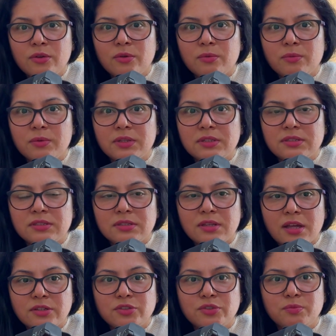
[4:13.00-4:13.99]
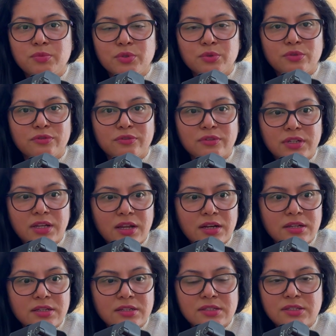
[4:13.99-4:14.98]
with such beautiful
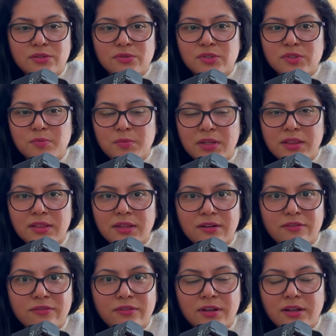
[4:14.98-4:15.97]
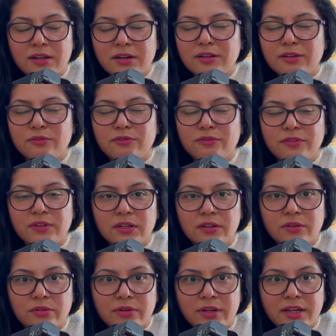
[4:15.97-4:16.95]
colors, you smell that flower and you feel
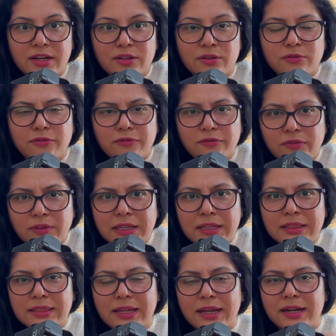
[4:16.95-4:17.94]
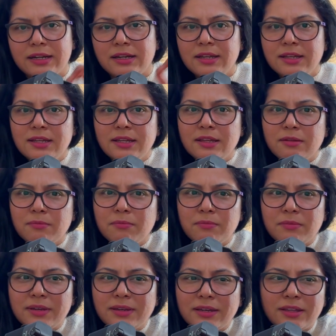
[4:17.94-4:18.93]
great. You feel that,
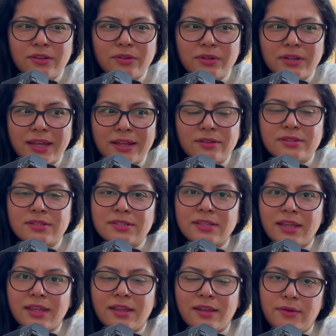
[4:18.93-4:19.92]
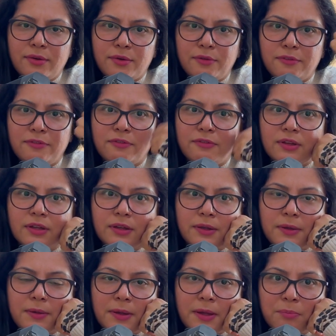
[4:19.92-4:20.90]
nanosecond
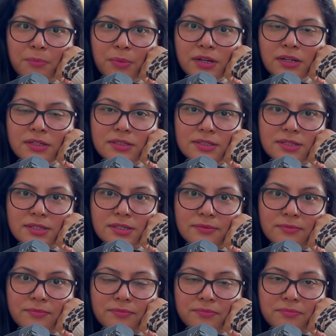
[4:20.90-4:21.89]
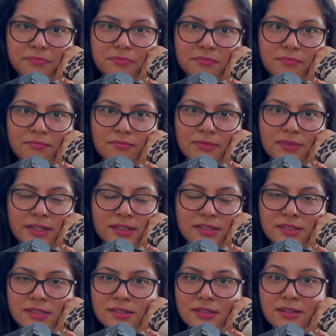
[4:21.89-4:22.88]
of abundance
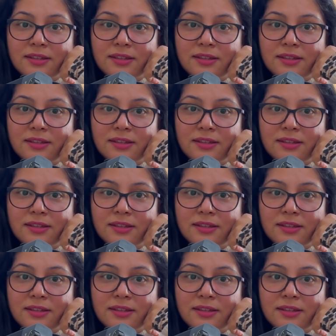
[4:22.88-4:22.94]
that's